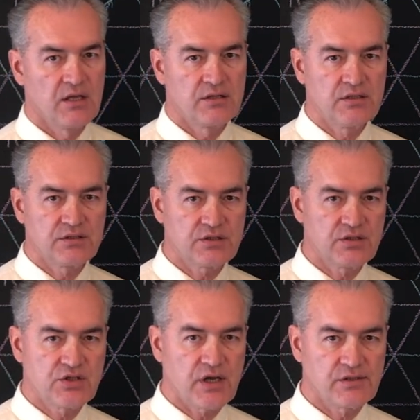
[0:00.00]
This
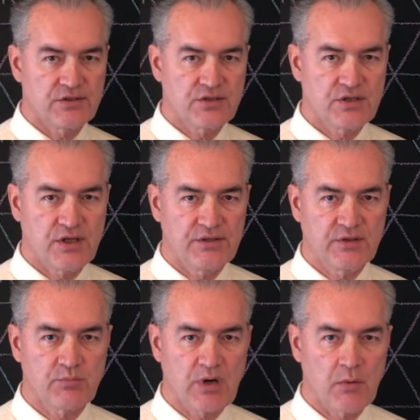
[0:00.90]
challenge is a
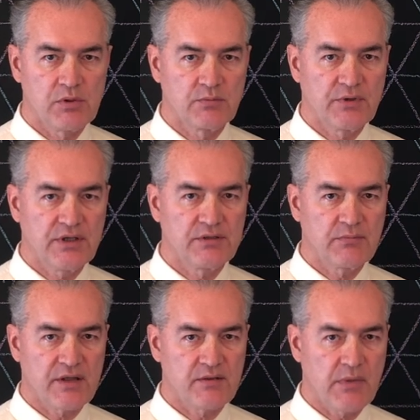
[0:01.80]
problem in
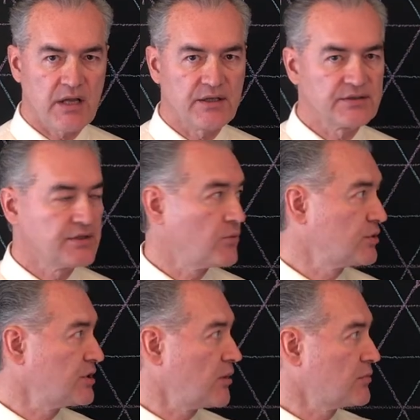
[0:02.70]
mathematics that we
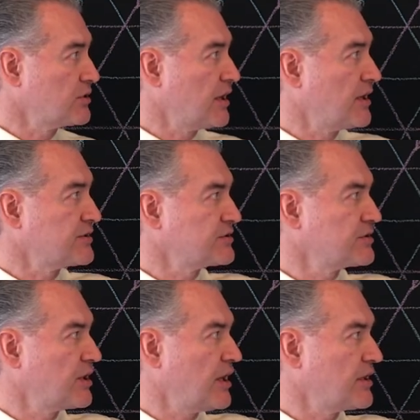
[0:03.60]
numbered as
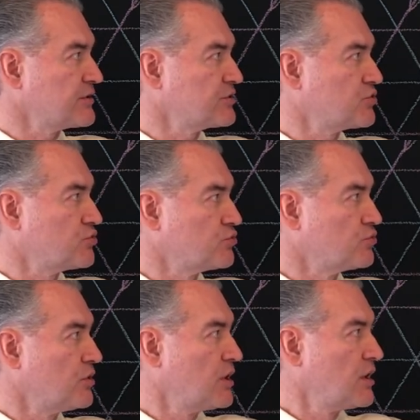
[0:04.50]
S2,
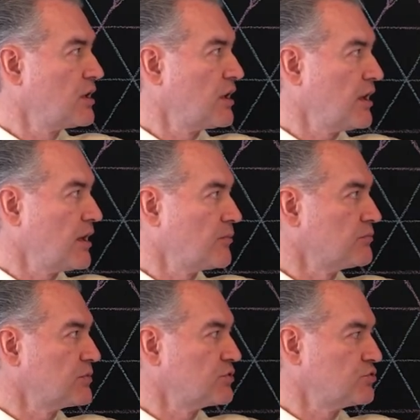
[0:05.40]

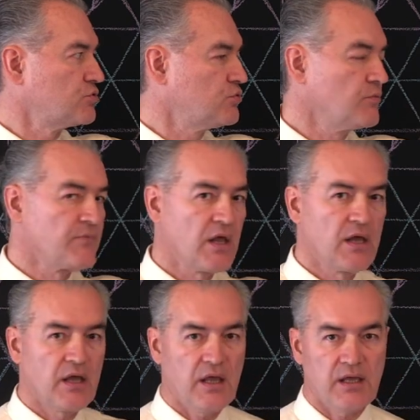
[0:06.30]
M2.
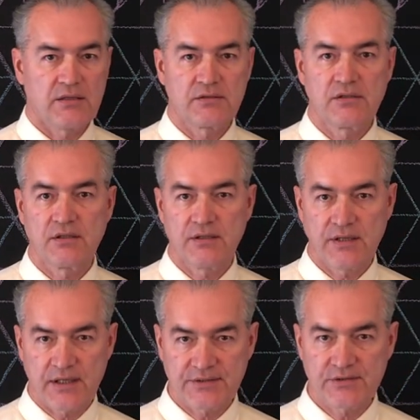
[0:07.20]
And
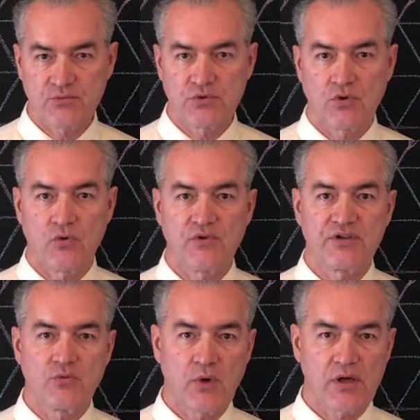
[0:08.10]
yes, we know very
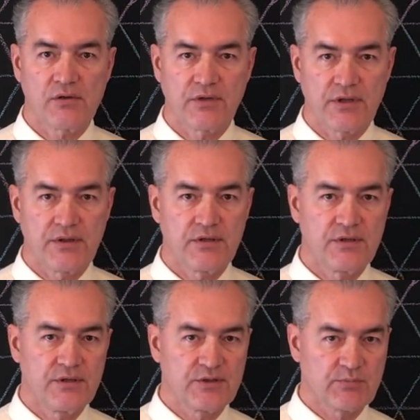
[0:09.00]
well that
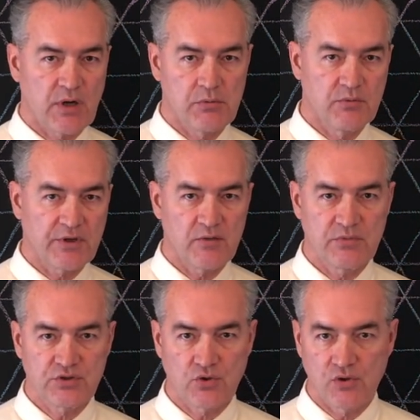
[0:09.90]
this problem can be
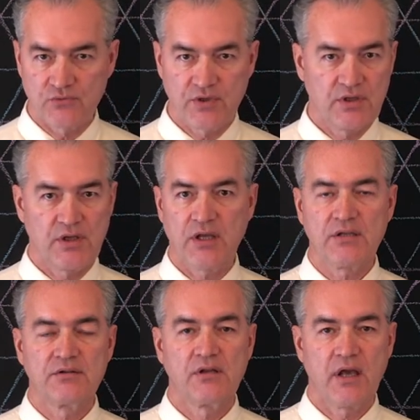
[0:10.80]
solved
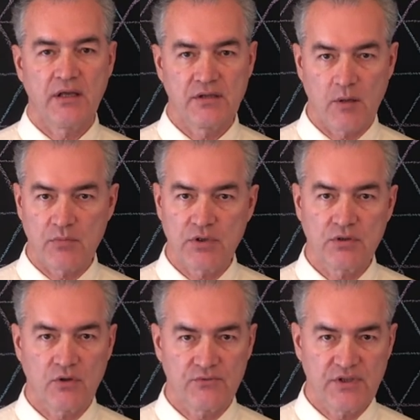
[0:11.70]
in a number
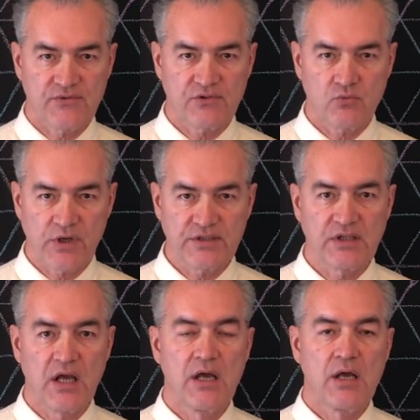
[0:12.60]
of different ways,
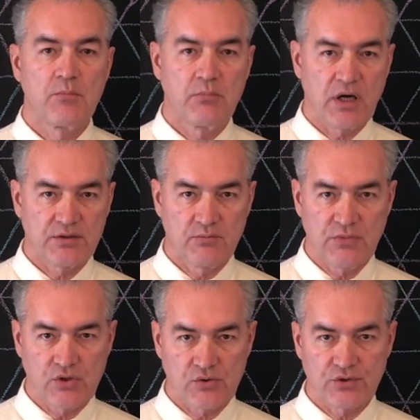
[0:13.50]
but
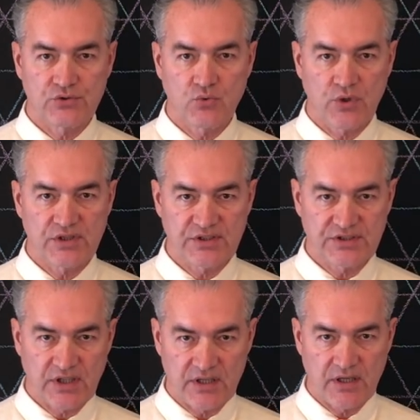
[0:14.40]
because we're
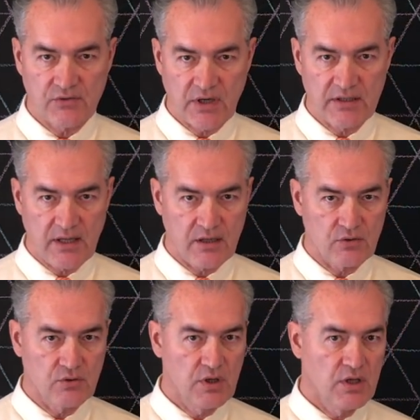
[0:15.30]
studying right now
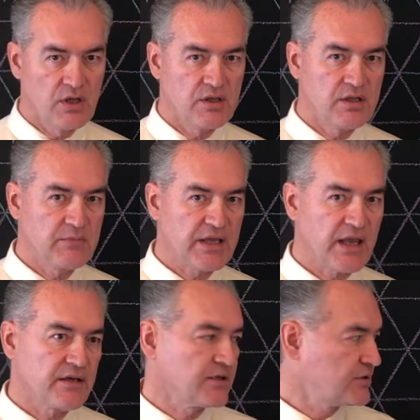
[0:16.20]
the
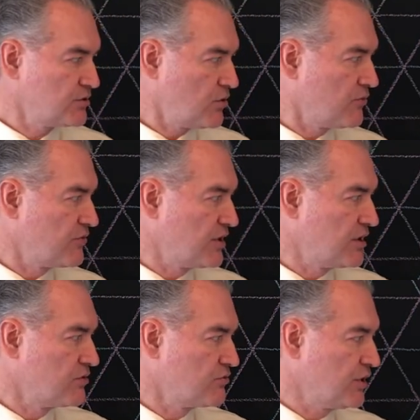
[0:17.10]
mechanics of the
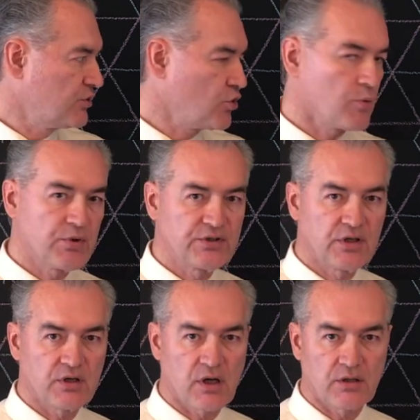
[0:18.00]
reinterpret and
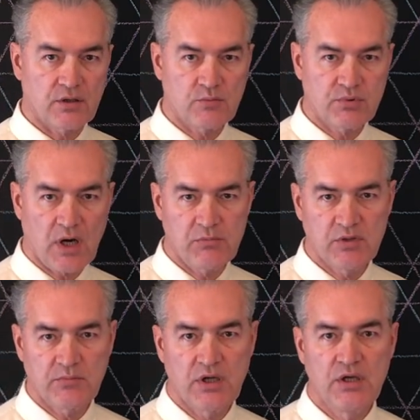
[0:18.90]
conquer problem
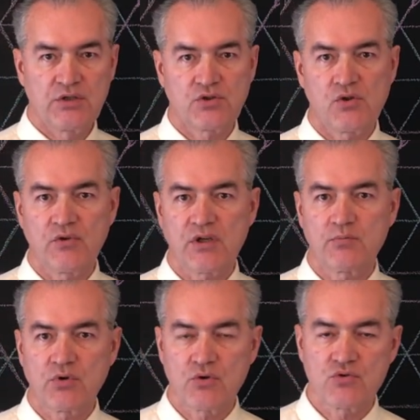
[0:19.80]
solving
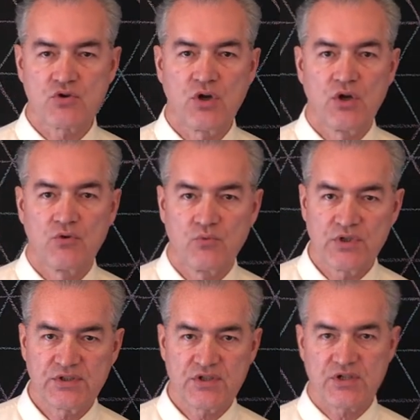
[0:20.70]
approach, we
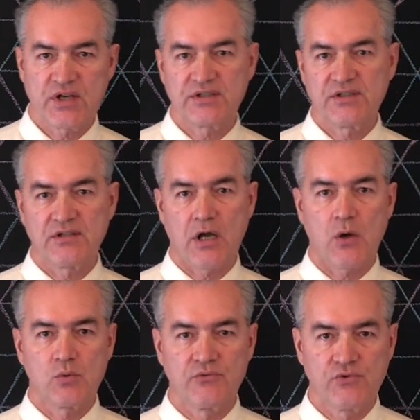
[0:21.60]
suggest that
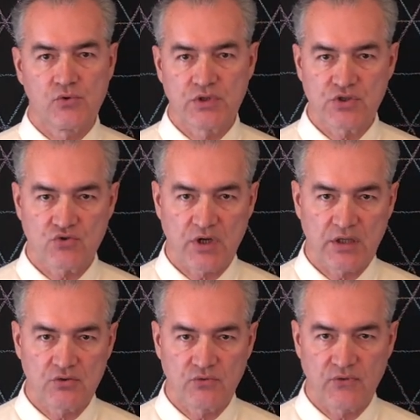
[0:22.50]
our viewers try
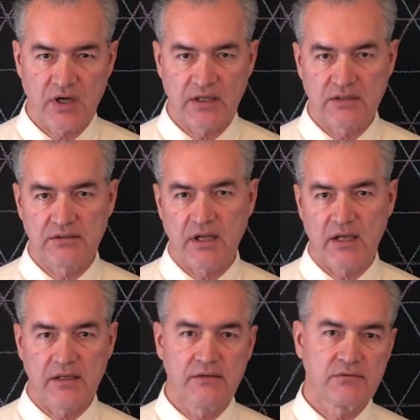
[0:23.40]
to find
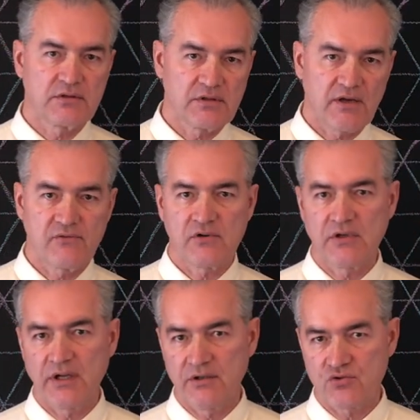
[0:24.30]
a clever,
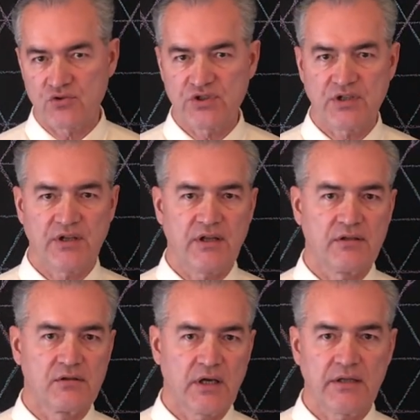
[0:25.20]
interesting,
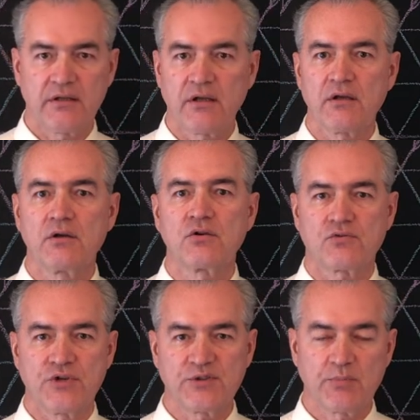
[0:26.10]
enlightened,
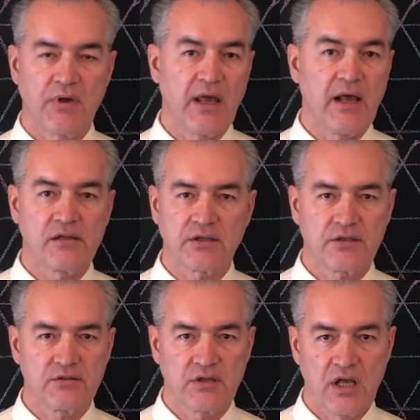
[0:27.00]
crisp, elegant